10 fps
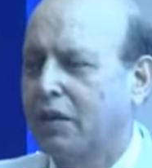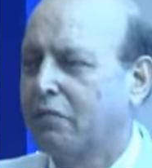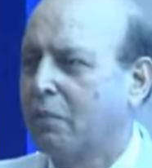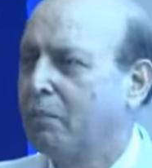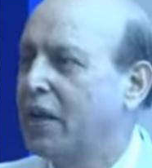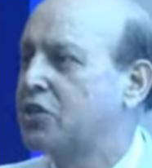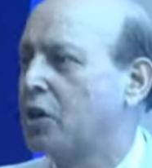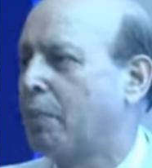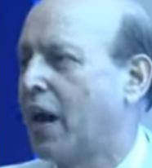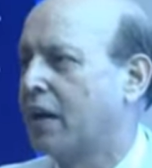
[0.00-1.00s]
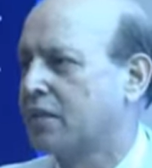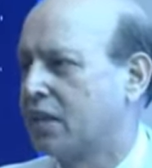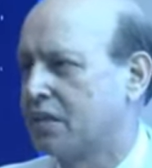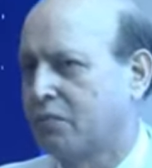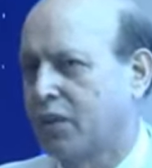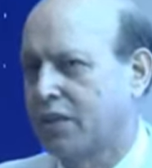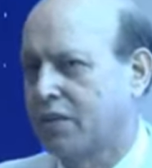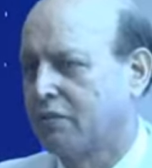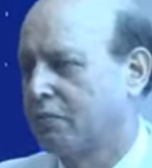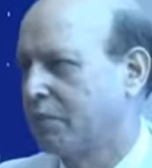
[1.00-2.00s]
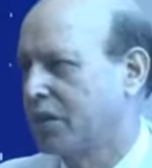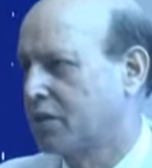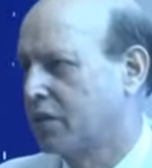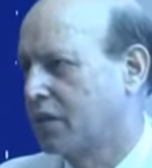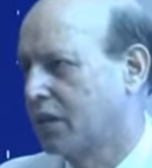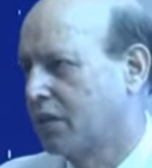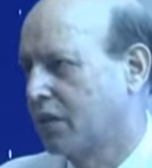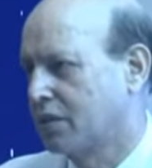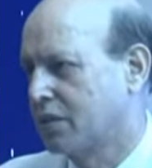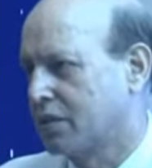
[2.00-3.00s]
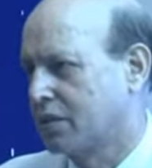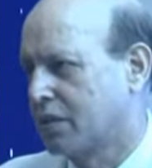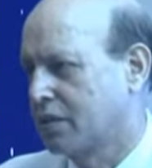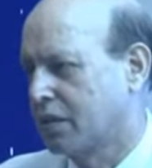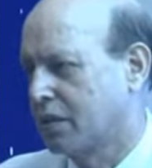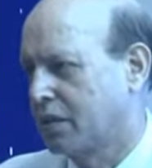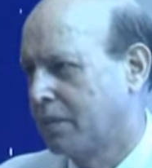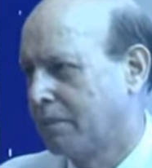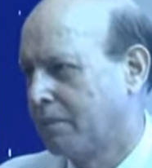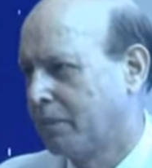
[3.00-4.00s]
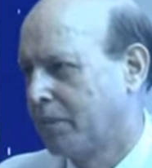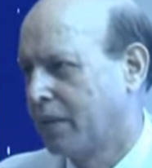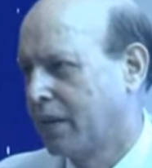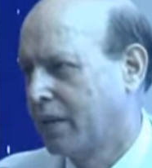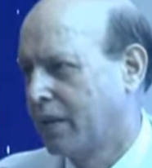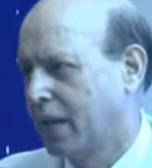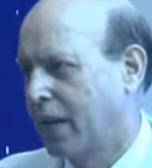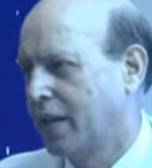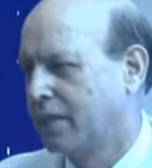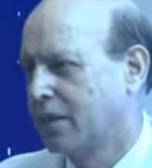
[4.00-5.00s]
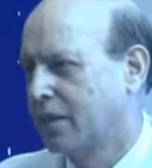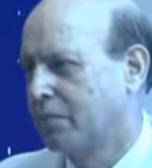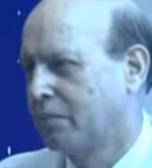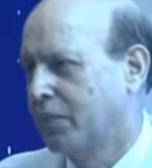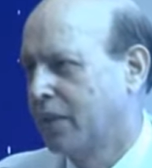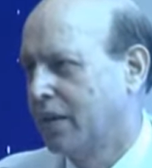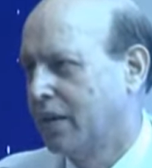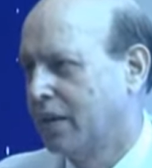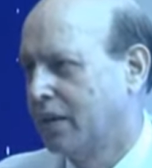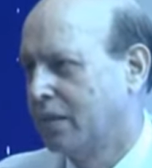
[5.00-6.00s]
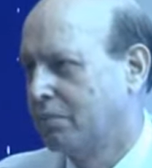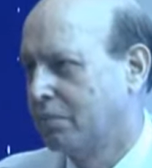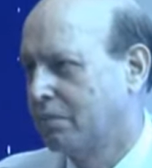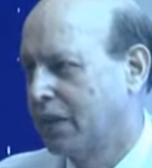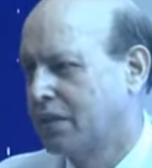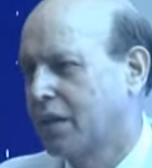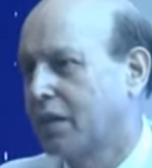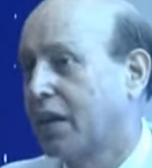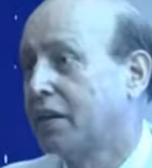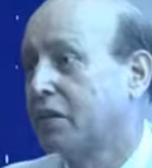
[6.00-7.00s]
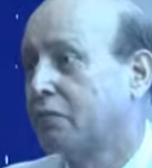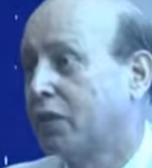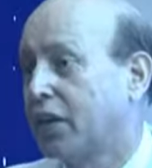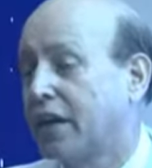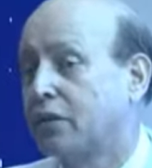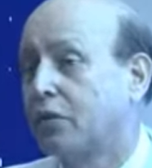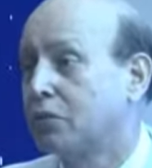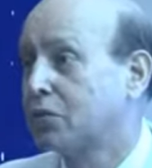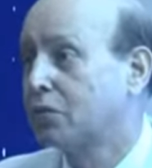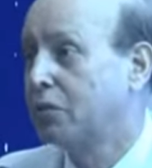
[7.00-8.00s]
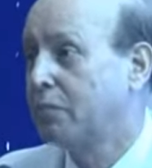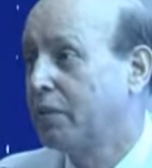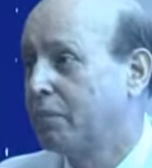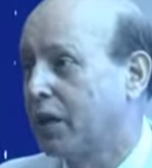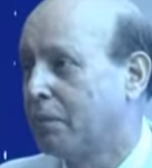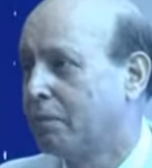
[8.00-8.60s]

the major powers as far as information technology is concerned. And the credit for that goes to the people.